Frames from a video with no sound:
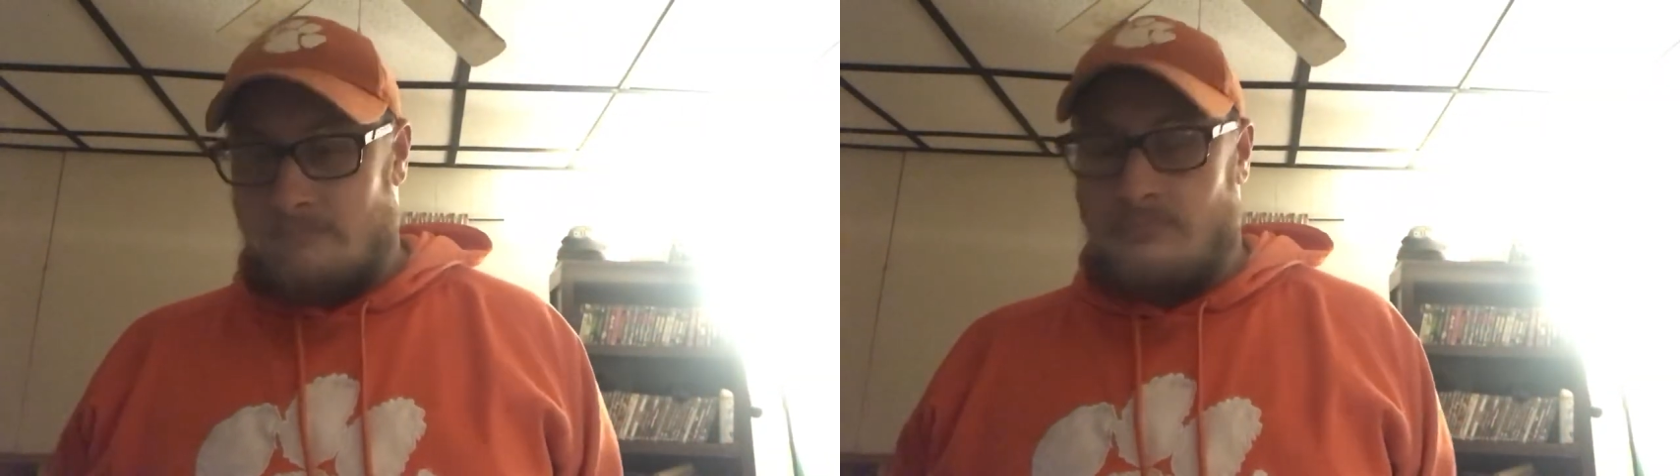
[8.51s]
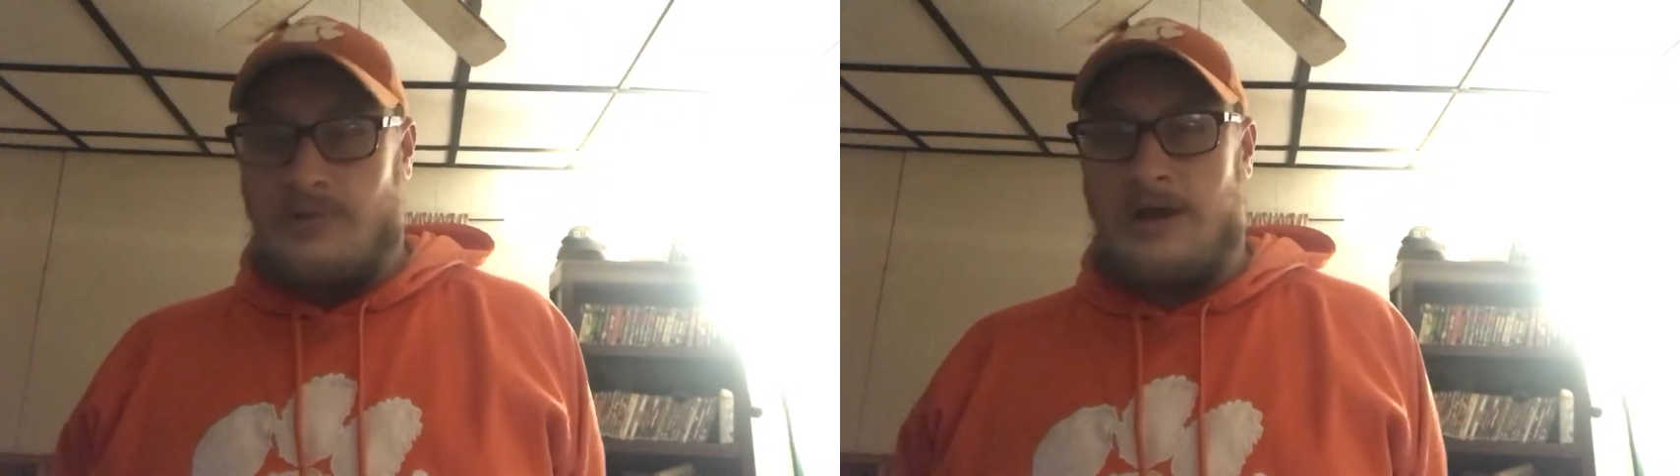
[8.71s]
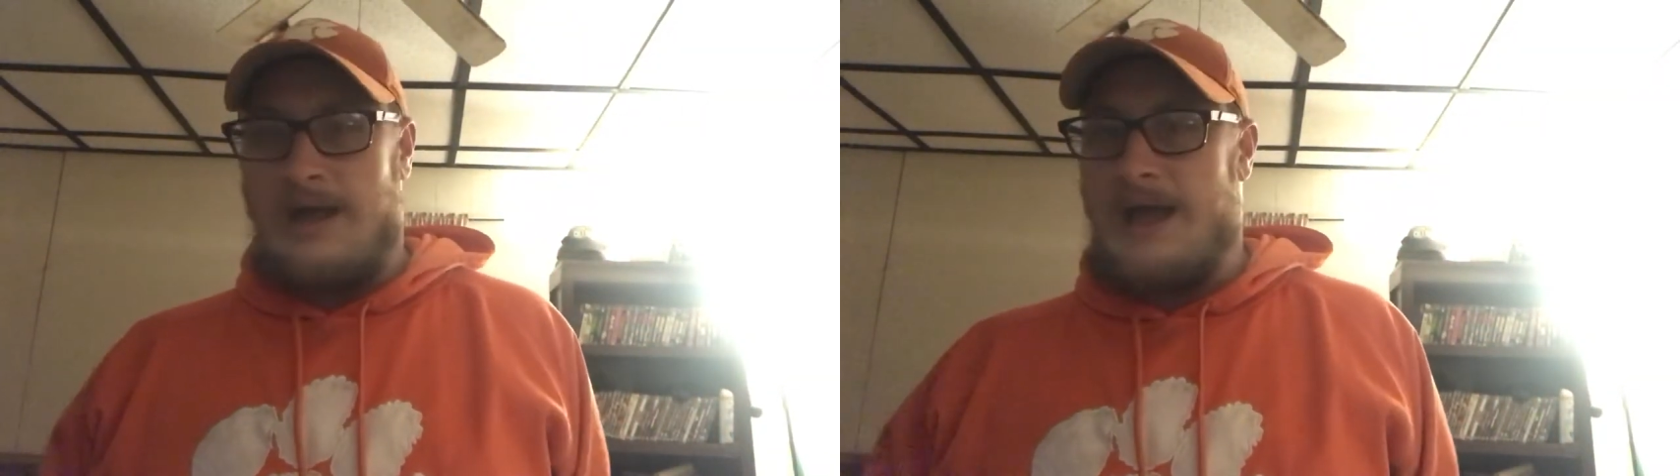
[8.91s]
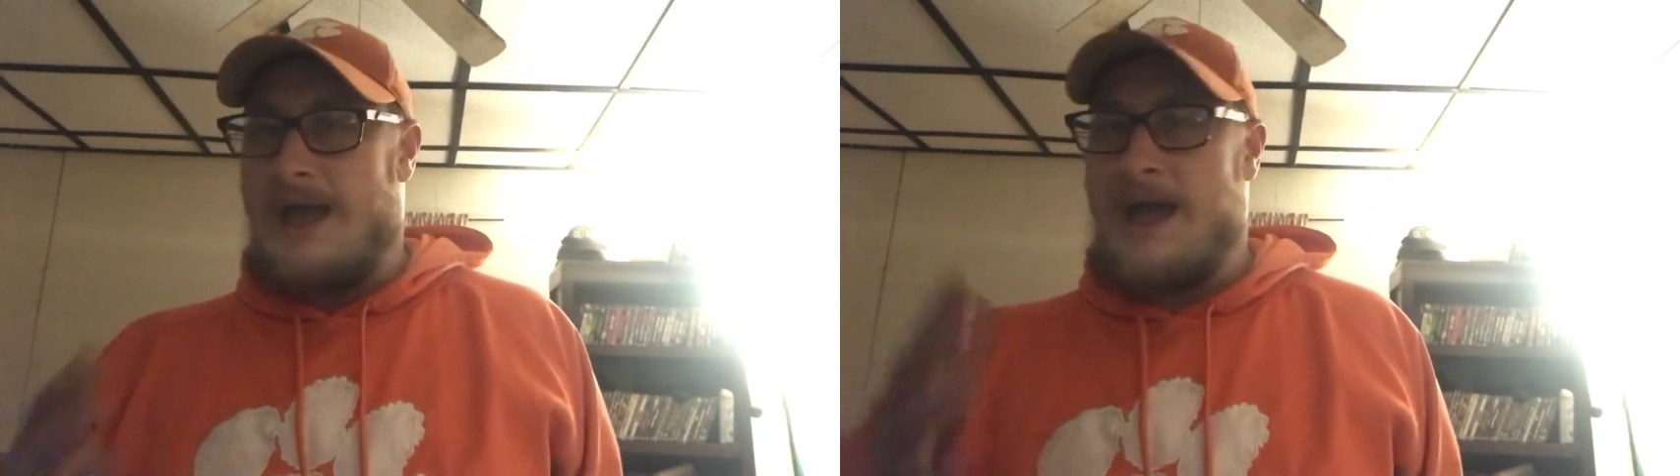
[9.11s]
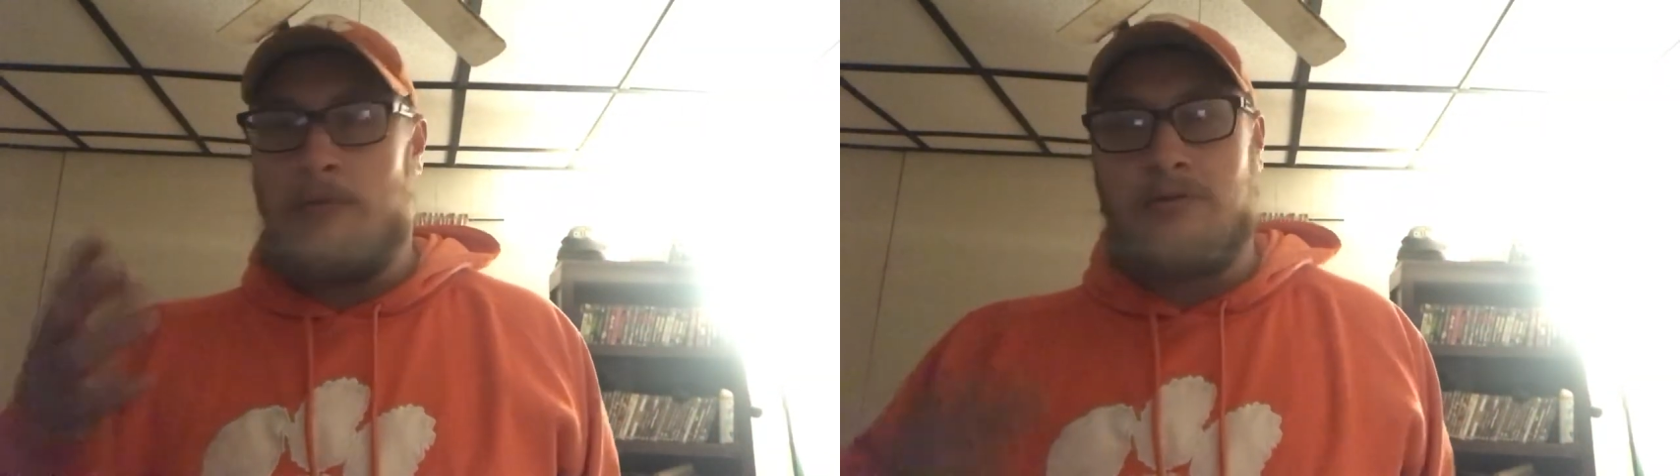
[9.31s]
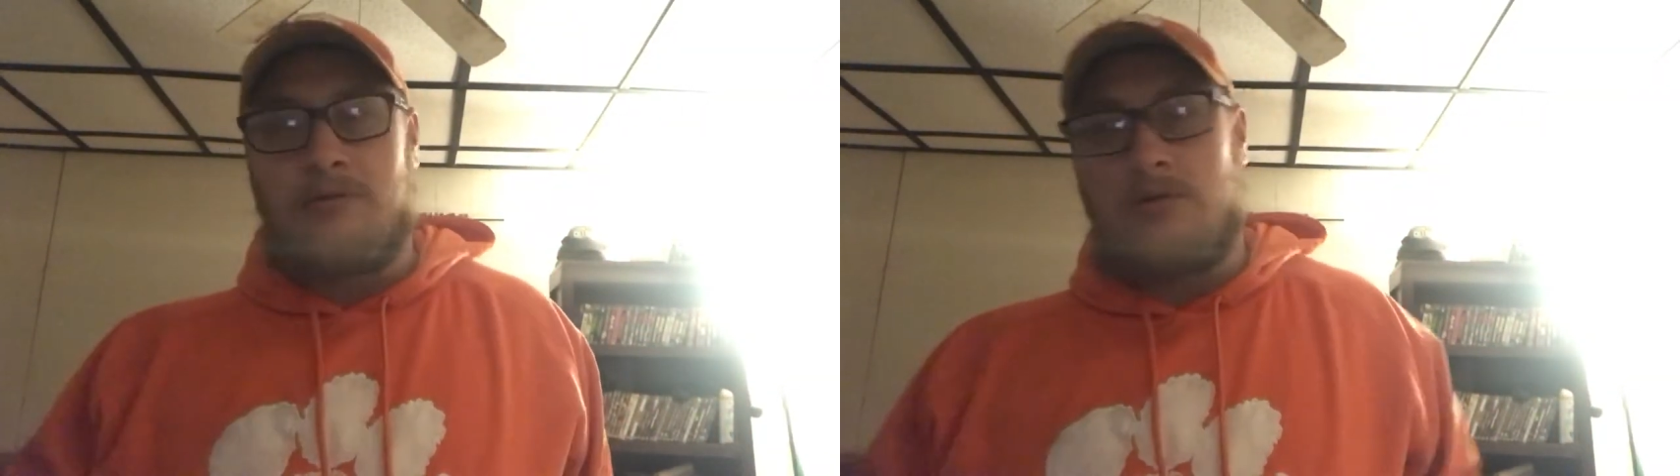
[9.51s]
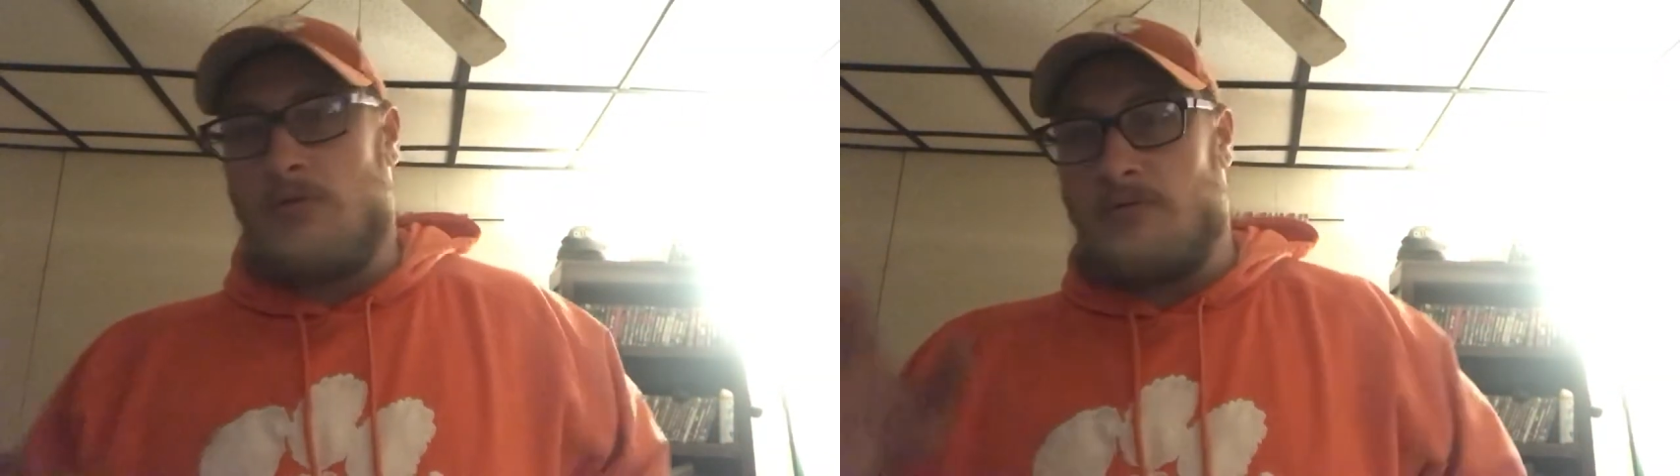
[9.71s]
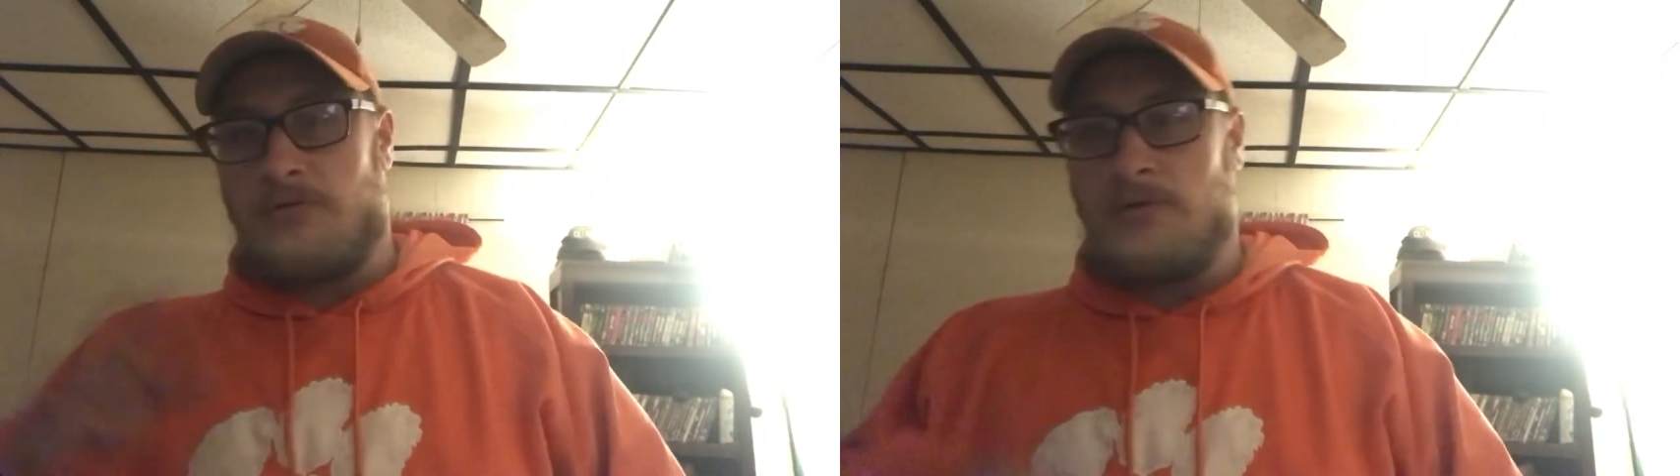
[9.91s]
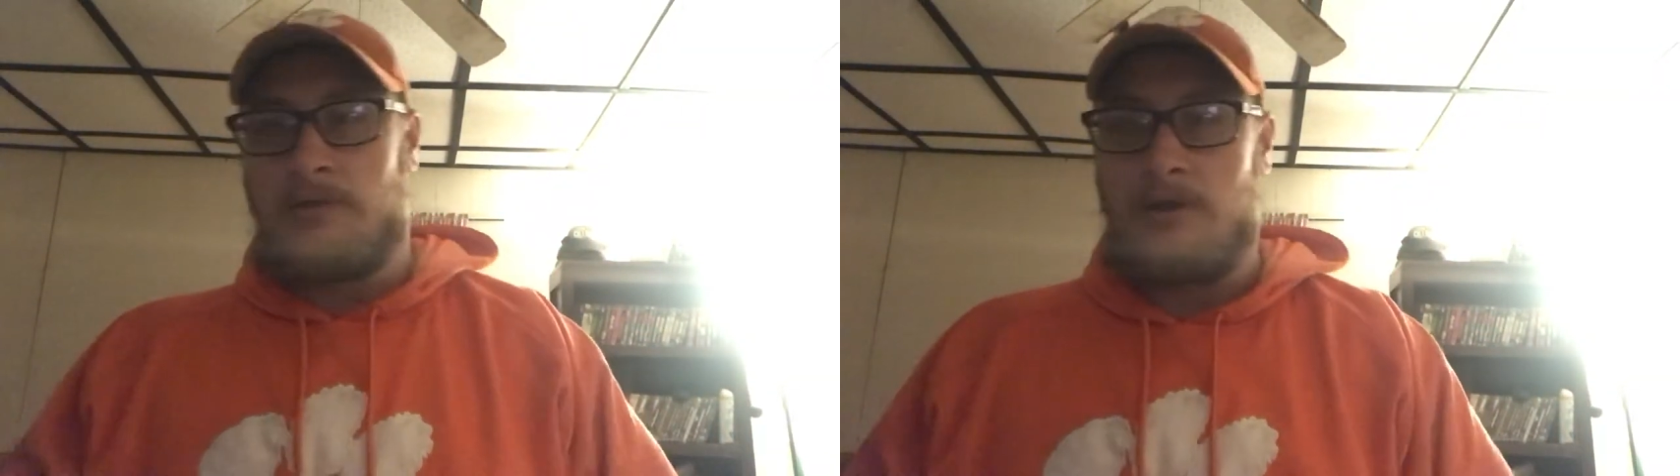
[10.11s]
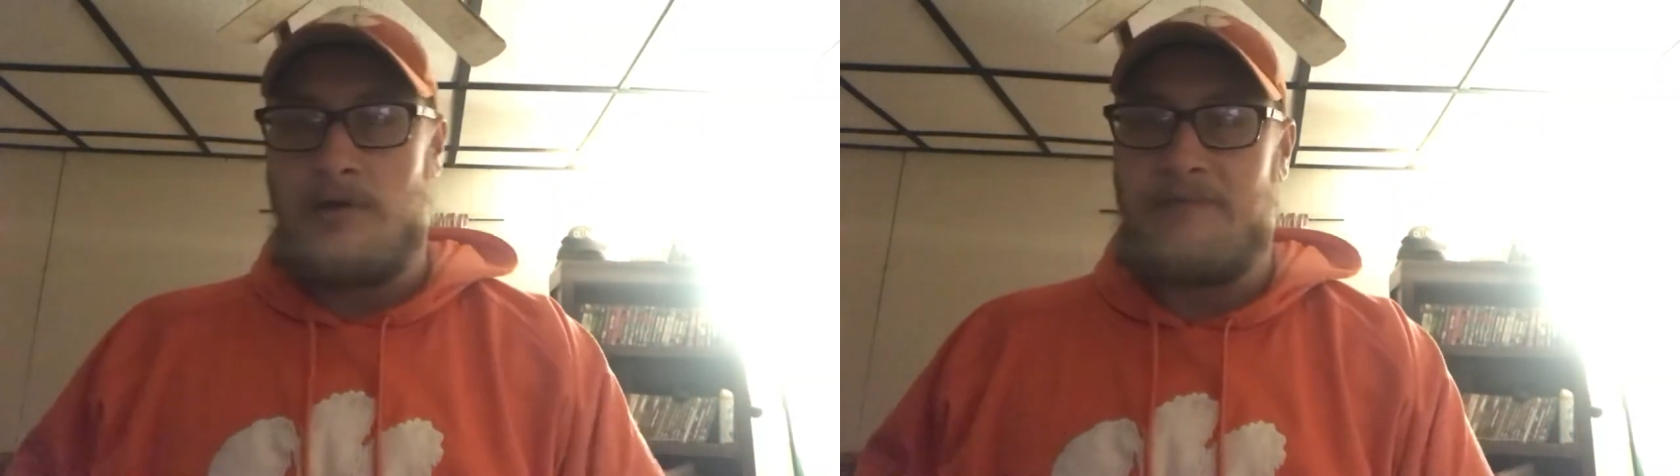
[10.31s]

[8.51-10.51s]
but I was going through stuff,